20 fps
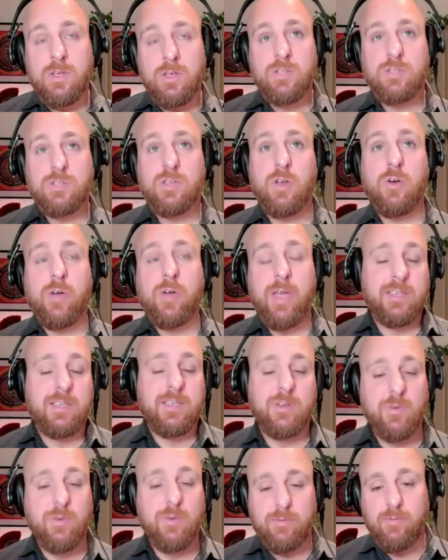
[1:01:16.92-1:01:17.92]
So, okay,
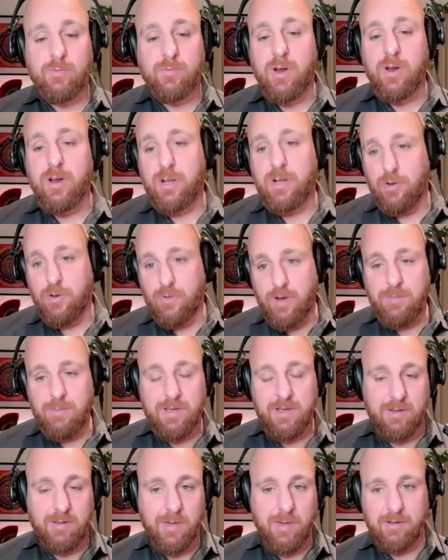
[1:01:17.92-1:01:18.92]
so we're in
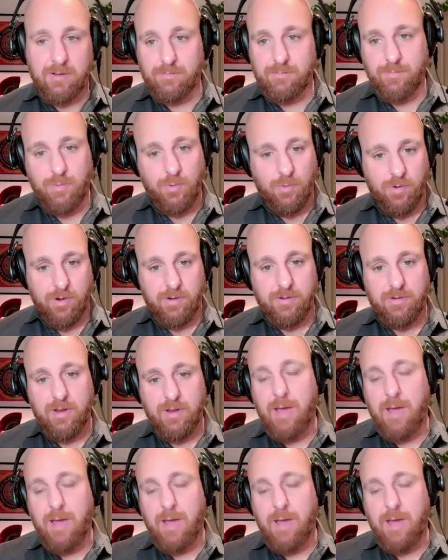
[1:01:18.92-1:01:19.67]
agreement about porn.